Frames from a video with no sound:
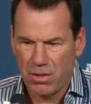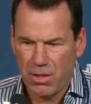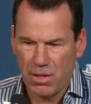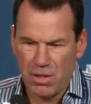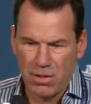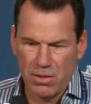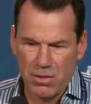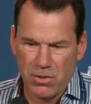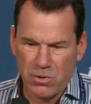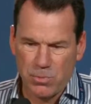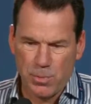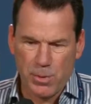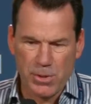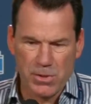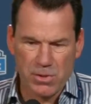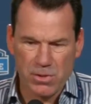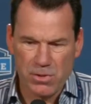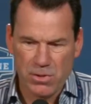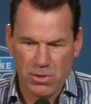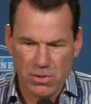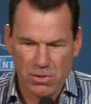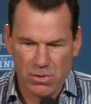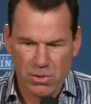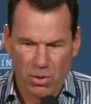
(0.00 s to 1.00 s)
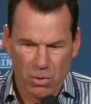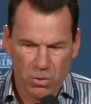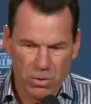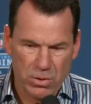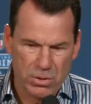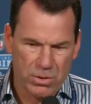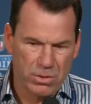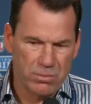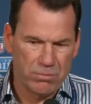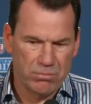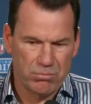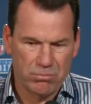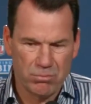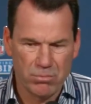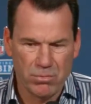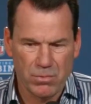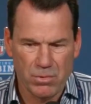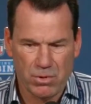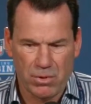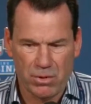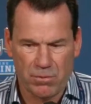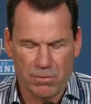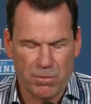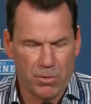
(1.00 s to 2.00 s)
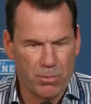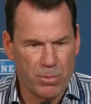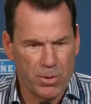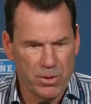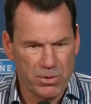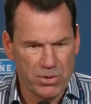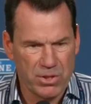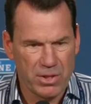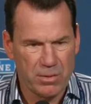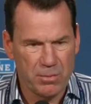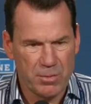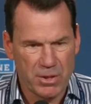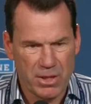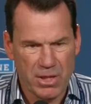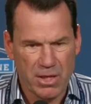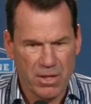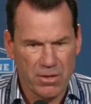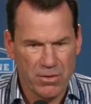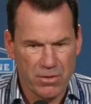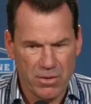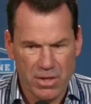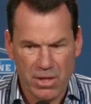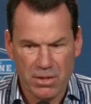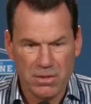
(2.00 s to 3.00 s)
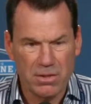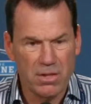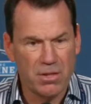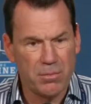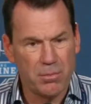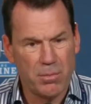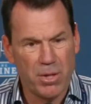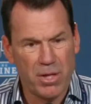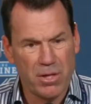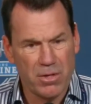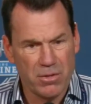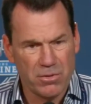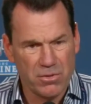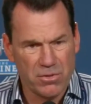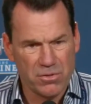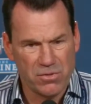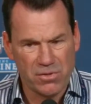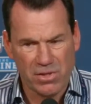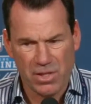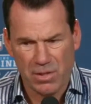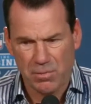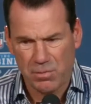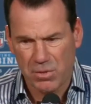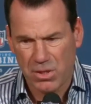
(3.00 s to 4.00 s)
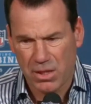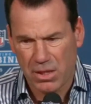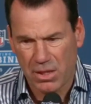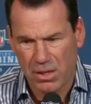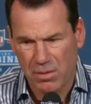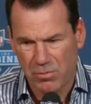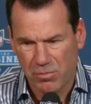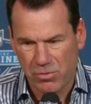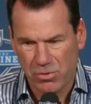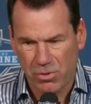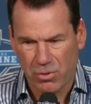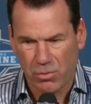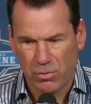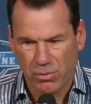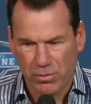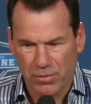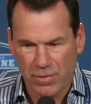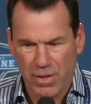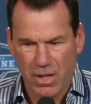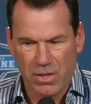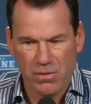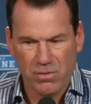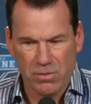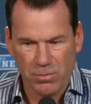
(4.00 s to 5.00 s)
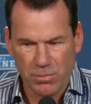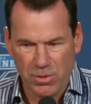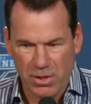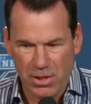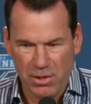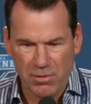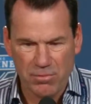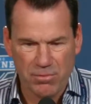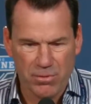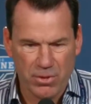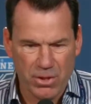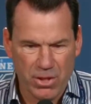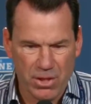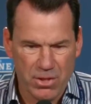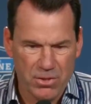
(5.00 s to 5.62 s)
key in this business is holding your football team together and getting better at the same time. So we've got some key free